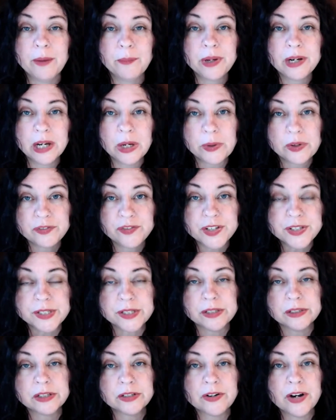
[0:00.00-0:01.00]
We know what
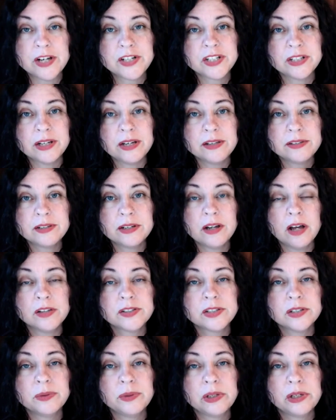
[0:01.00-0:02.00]
physical aggression is. It
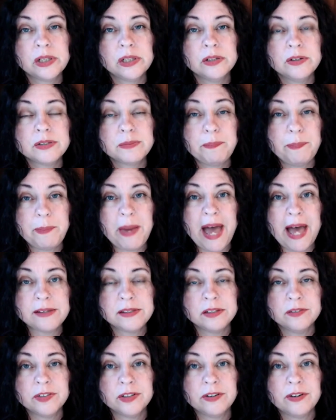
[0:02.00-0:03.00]
also includes
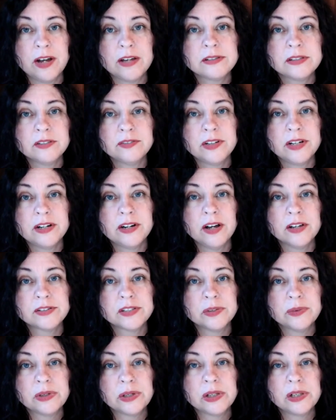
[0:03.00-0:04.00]
passive aggressive, and it
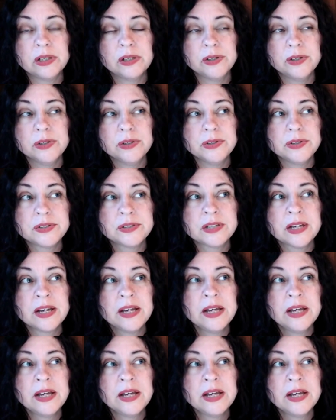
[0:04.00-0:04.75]
also includes